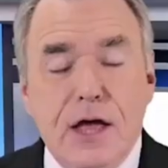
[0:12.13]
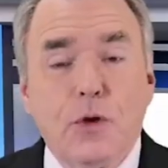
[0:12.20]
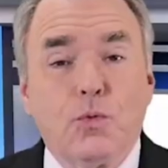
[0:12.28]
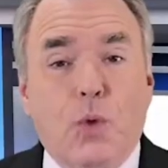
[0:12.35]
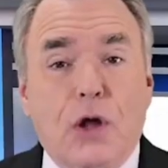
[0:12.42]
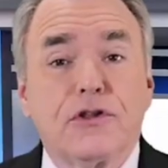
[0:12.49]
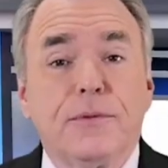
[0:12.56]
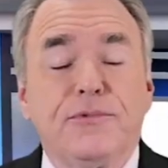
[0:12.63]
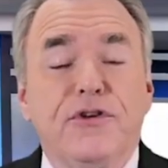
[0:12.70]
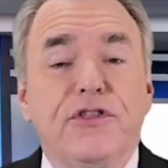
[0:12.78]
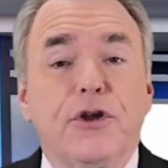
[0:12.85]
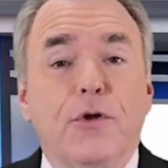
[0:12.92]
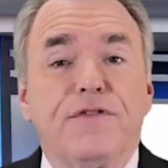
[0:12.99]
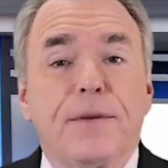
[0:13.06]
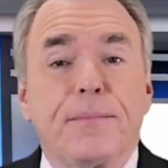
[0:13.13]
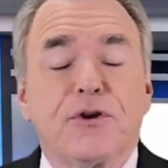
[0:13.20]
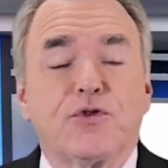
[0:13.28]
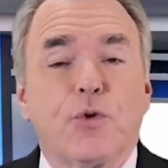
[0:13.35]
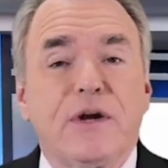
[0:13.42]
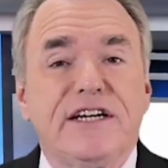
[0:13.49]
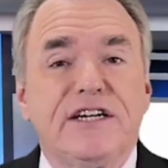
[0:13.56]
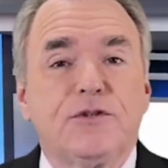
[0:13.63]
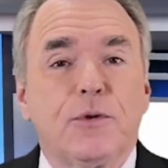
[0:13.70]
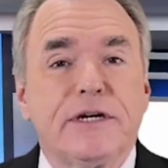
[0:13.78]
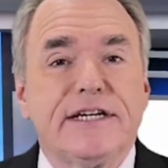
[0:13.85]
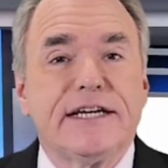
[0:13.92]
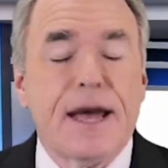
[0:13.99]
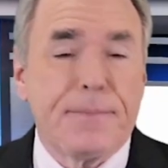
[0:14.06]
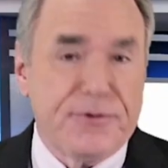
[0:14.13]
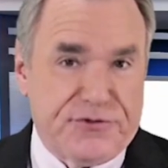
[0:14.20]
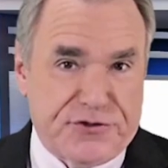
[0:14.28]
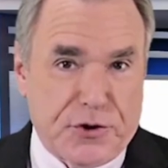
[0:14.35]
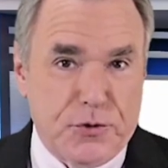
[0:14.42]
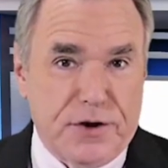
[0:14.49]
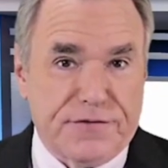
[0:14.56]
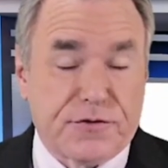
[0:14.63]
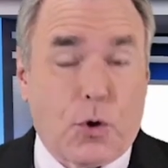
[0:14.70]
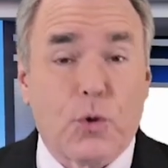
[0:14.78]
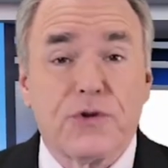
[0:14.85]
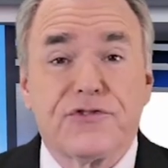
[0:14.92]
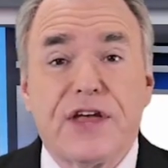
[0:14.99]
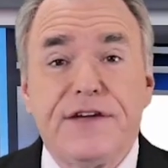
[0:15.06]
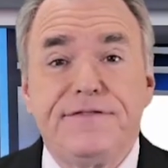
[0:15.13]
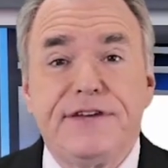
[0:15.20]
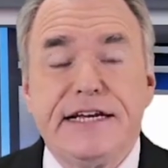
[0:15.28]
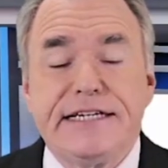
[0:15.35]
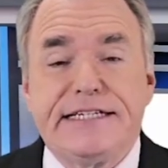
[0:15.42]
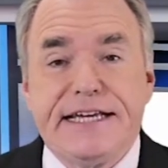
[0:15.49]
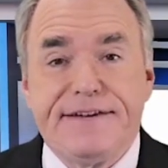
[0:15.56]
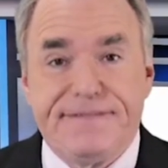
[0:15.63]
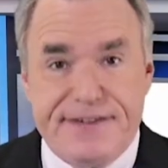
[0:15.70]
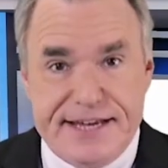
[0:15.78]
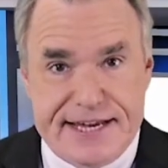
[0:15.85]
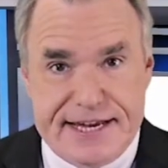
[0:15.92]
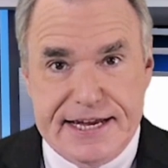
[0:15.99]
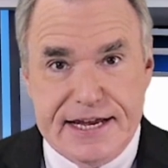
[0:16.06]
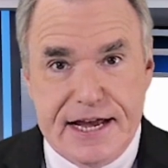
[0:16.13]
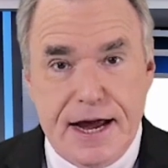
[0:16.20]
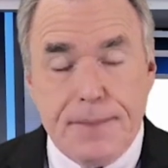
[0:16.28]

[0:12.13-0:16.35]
Welcome to the November 2020 episode of CORESafety TV,